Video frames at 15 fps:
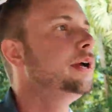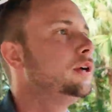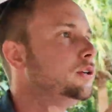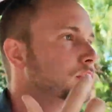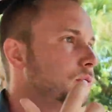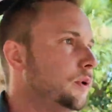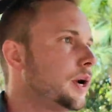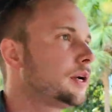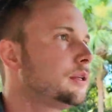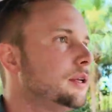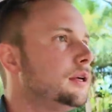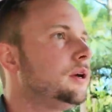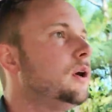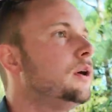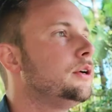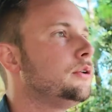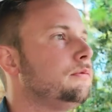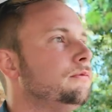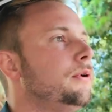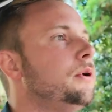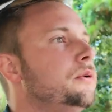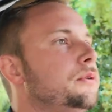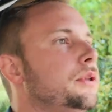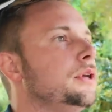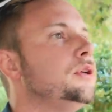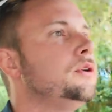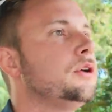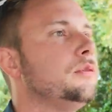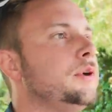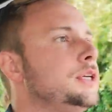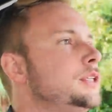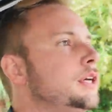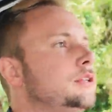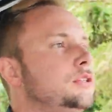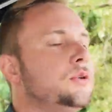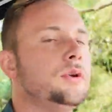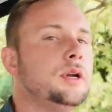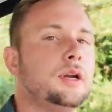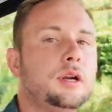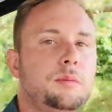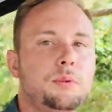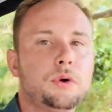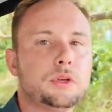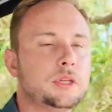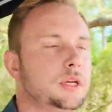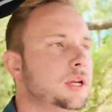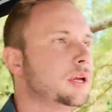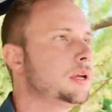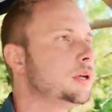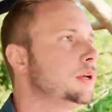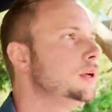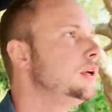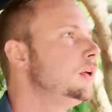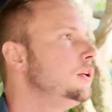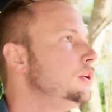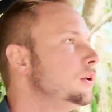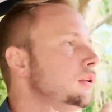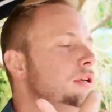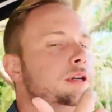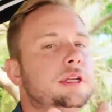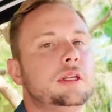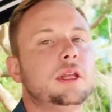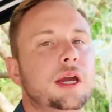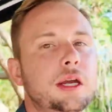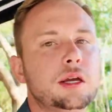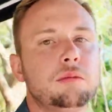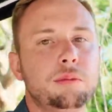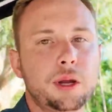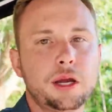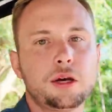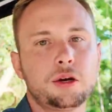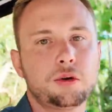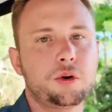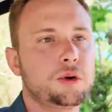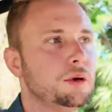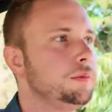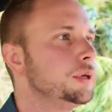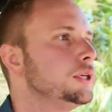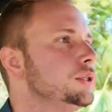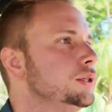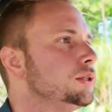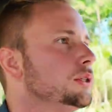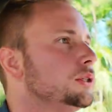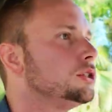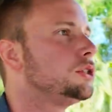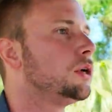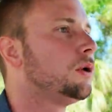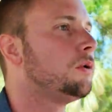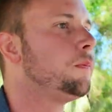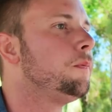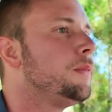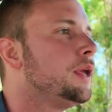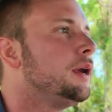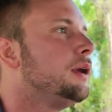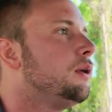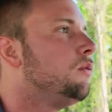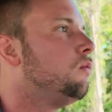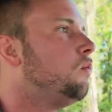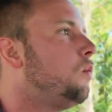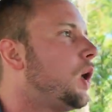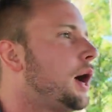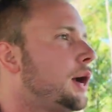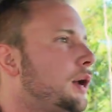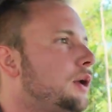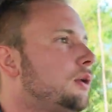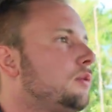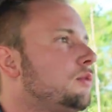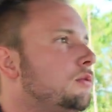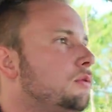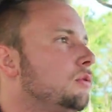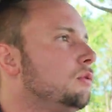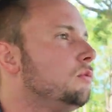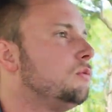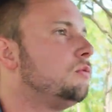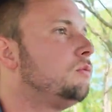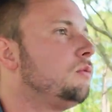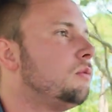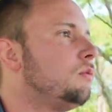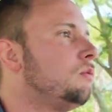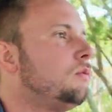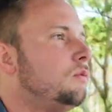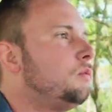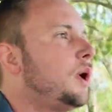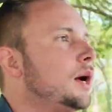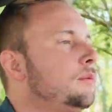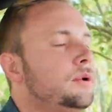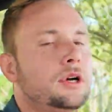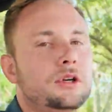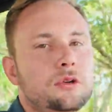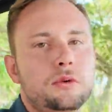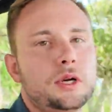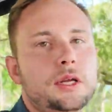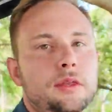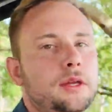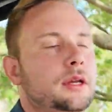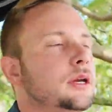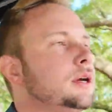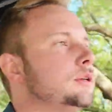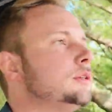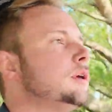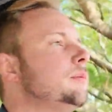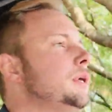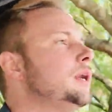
directly on a phone that you can reach out to at any point in the day. You can literally lay in bed and grow your business. And so why want to do anything else? I